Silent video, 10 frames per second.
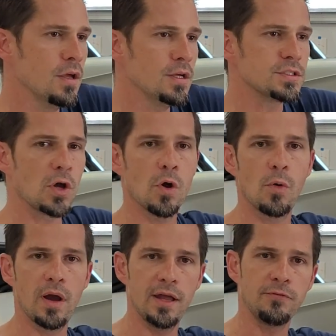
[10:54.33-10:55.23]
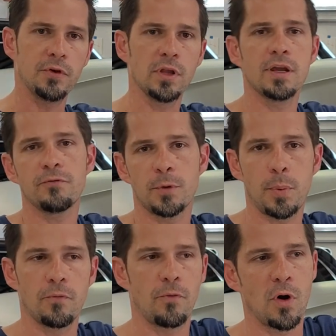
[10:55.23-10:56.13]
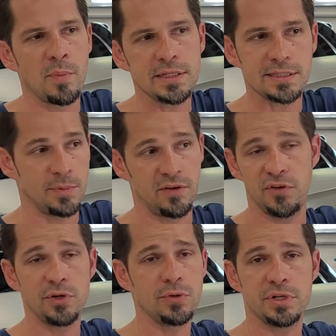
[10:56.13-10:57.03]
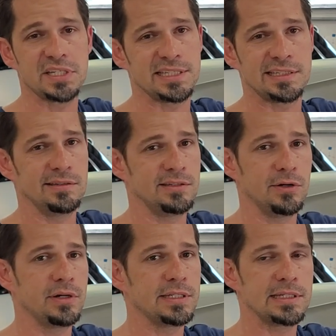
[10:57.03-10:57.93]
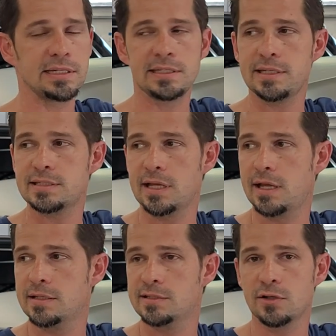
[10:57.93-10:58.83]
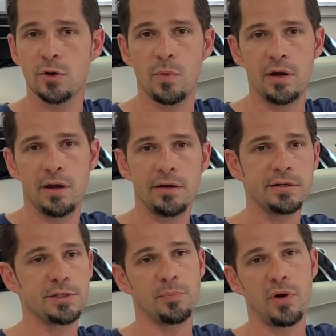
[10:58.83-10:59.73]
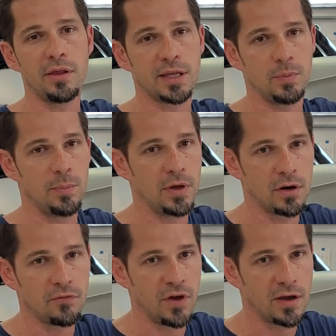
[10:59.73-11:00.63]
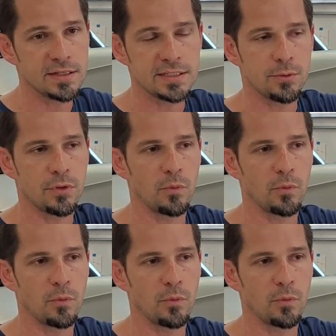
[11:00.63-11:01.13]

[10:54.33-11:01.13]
So if you're looking for performance, I mean, if you're doing just 0 to 60s and 0 to 100s, you're probably going to be better off, honestly, with a